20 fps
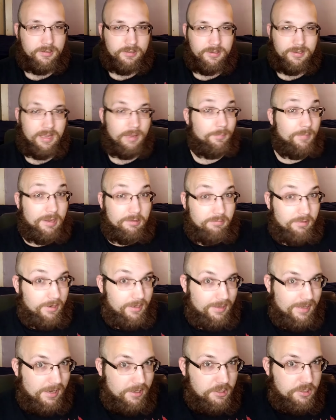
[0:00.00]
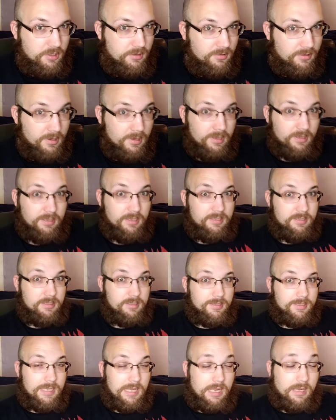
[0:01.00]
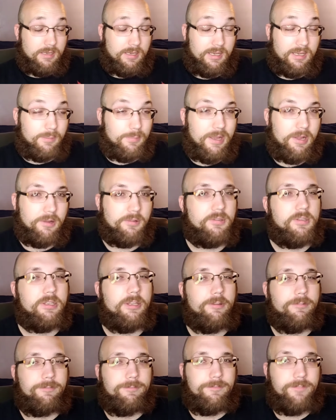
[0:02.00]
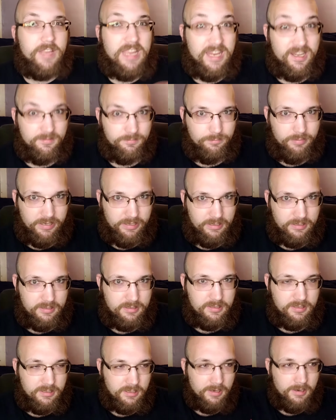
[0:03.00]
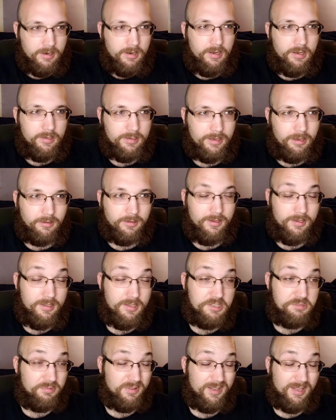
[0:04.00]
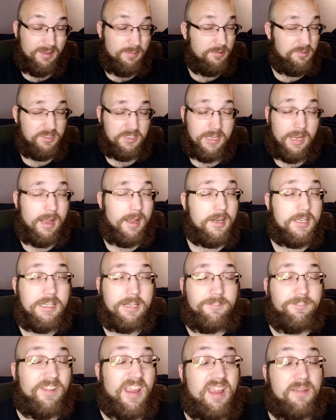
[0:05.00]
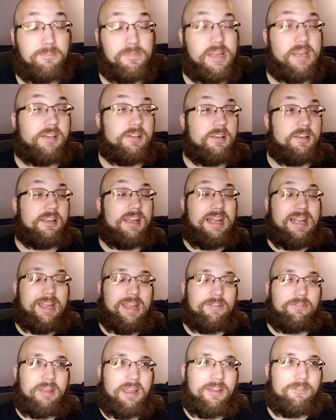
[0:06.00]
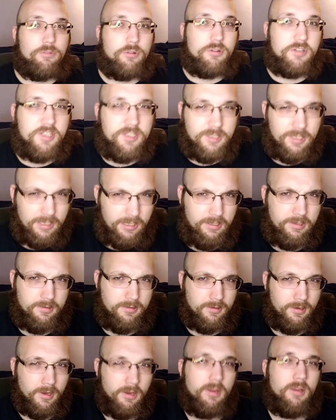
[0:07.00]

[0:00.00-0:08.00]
Not my recollection. This is talking about the fan base. Now, this is one of the most toxic fan bases I have ever seen.